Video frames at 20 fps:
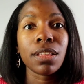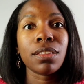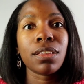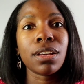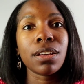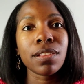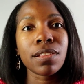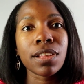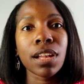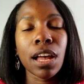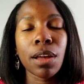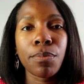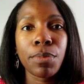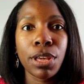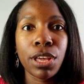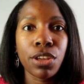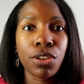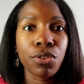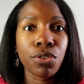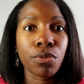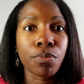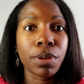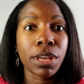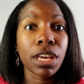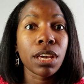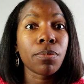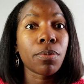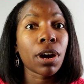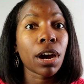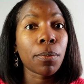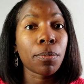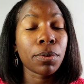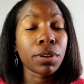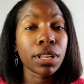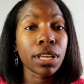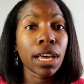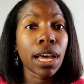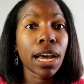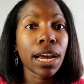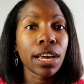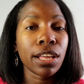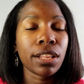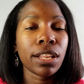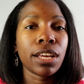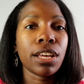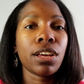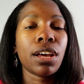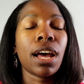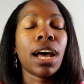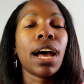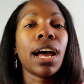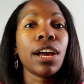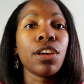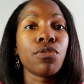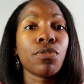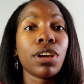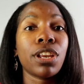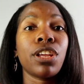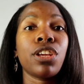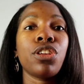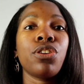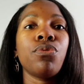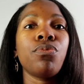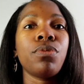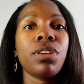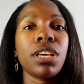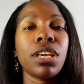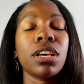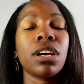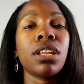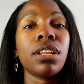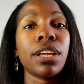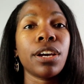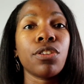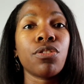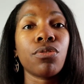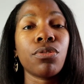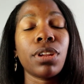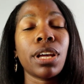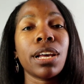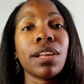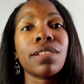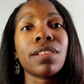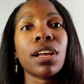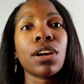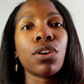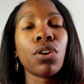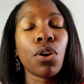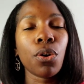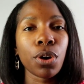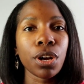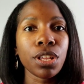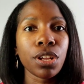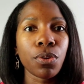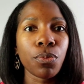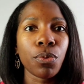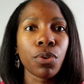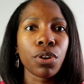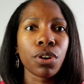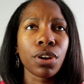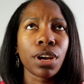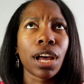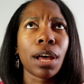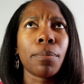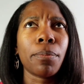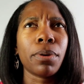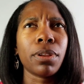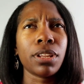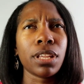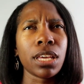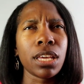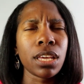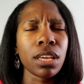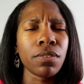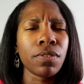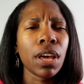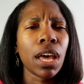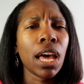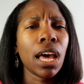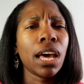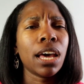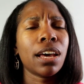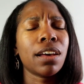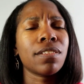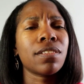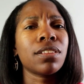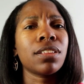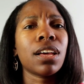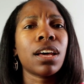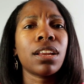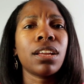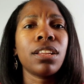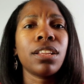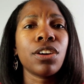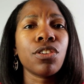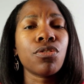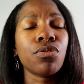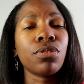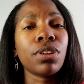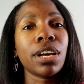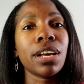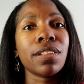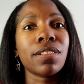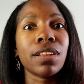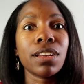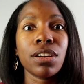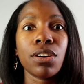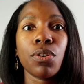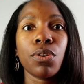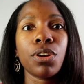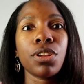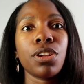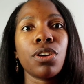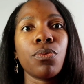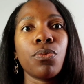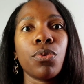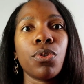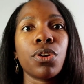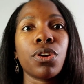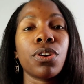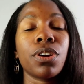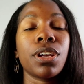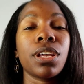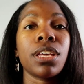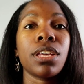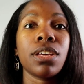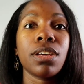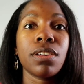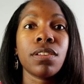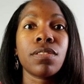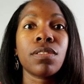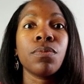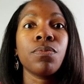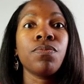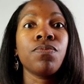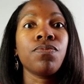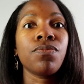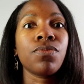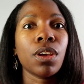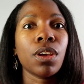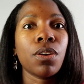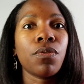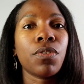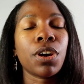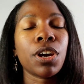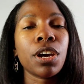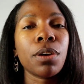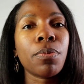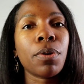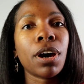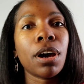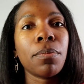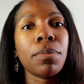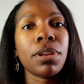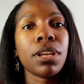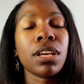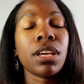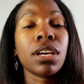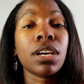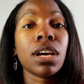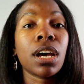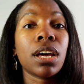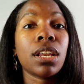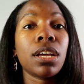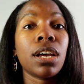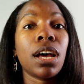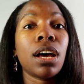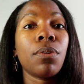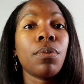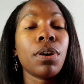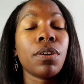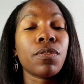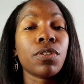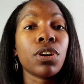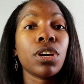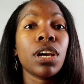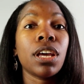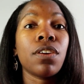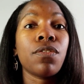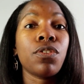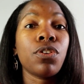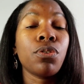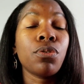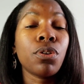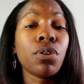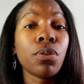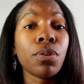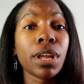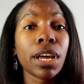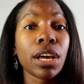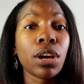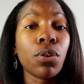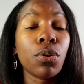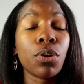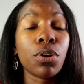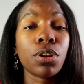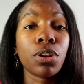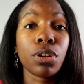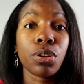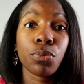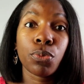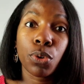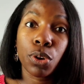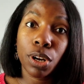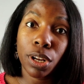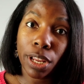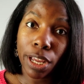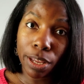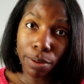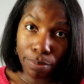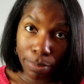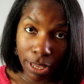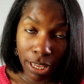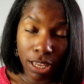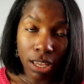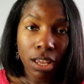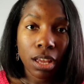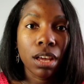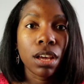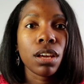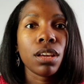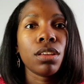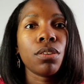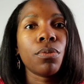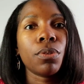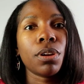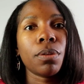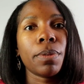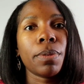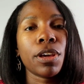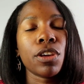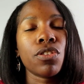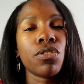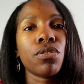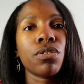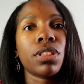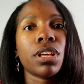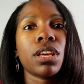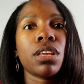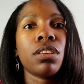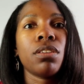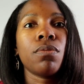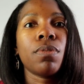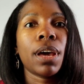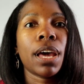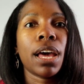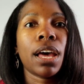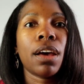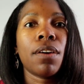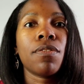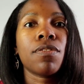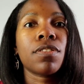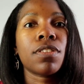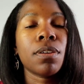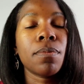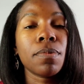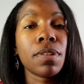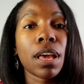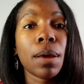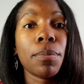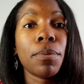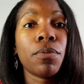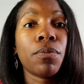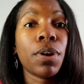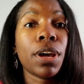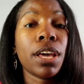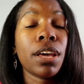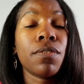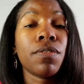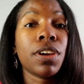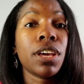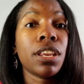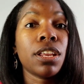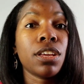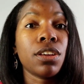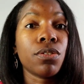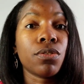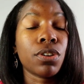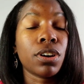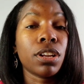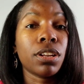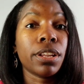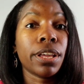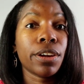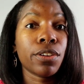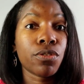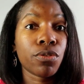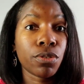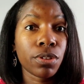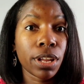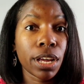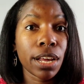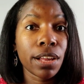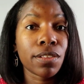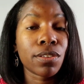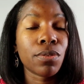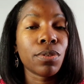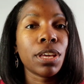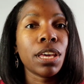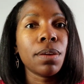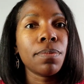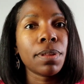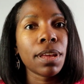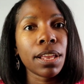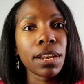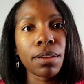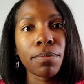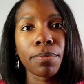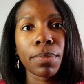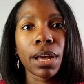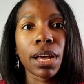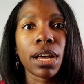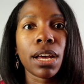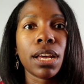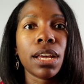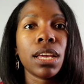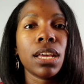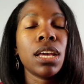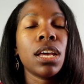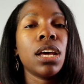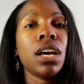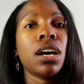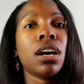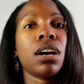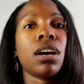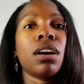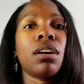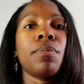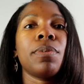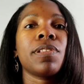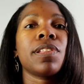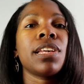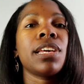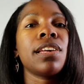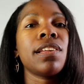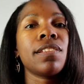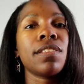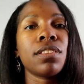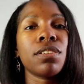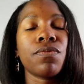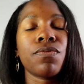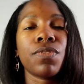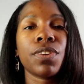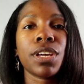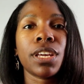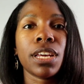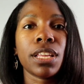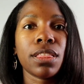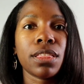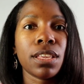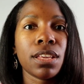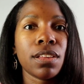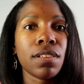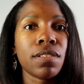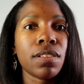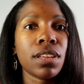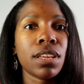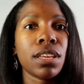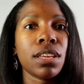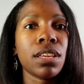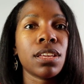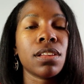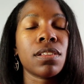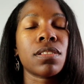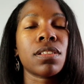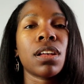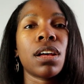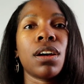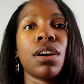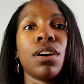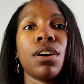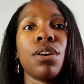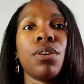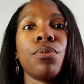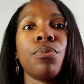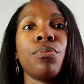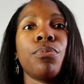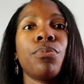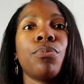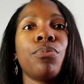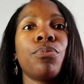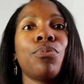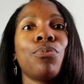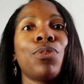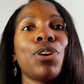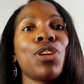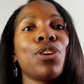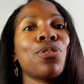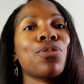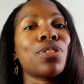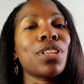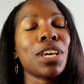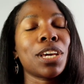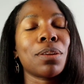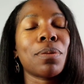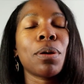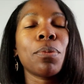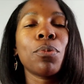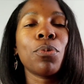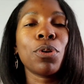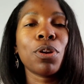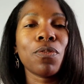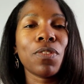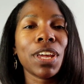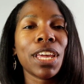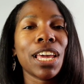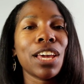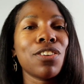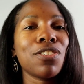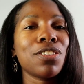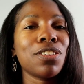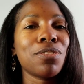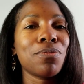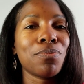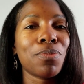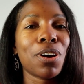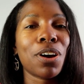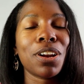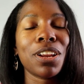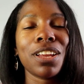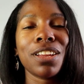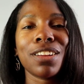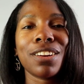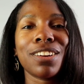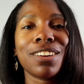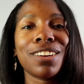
does not mean you're being properly hydrated. You need electrolytes. Now, coconut water, I believe, has a lot of electrolytes, and coconut water is very prominent in Ghana. However, if you don't like coconut water like me, you want to make sure that you have some type of way of getting your electrolytes. So keep that in mind. It's easy to forget these things when you're thinking, I want a vacation party,